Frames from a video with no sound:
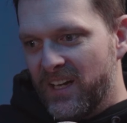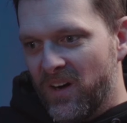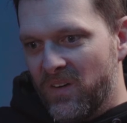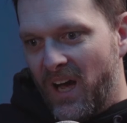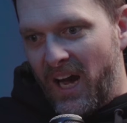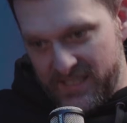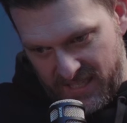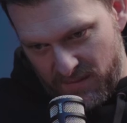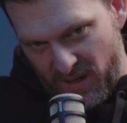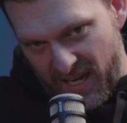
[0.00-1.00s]
note, I
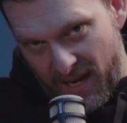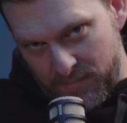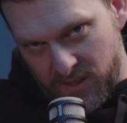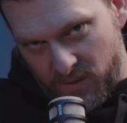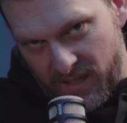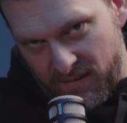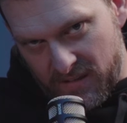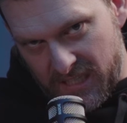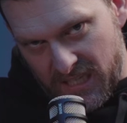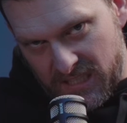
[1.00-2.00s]
stand by absolutely
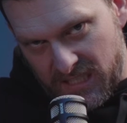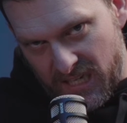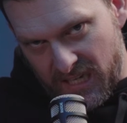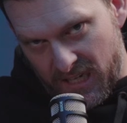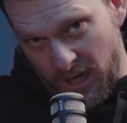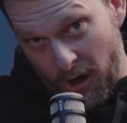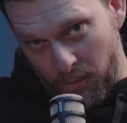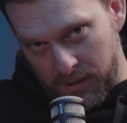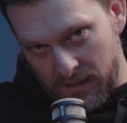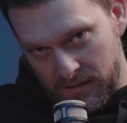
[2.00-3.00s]
everything I said and cope.